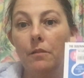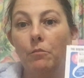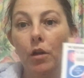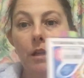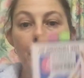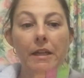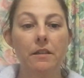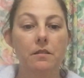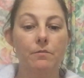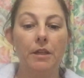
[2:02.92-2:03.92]
Molly
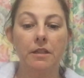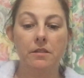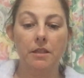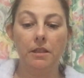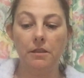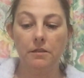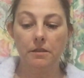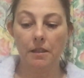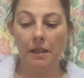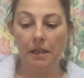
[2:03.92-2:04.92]
Makes magazine.
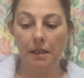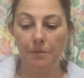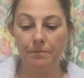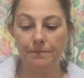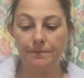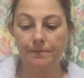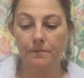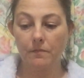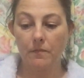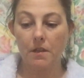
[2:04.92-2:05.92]

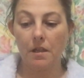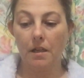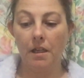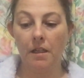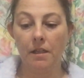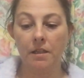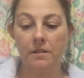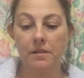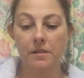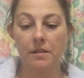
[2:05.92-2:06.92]
It
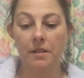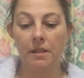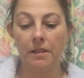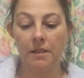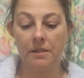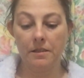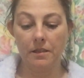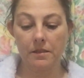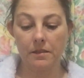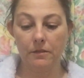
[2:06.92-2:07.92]
is the
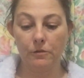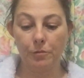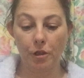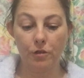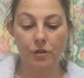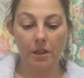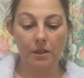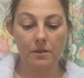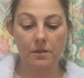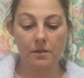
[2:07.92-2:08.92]
easiest little
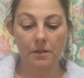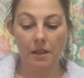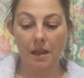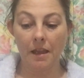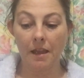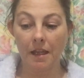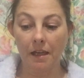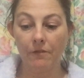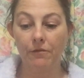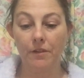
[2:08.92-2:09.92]
project.
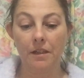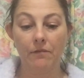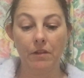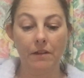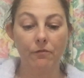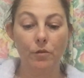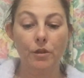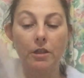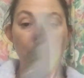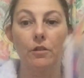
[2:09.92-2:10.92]
Love
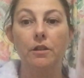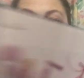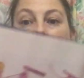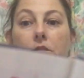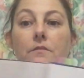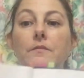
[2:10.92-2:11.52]
working on it.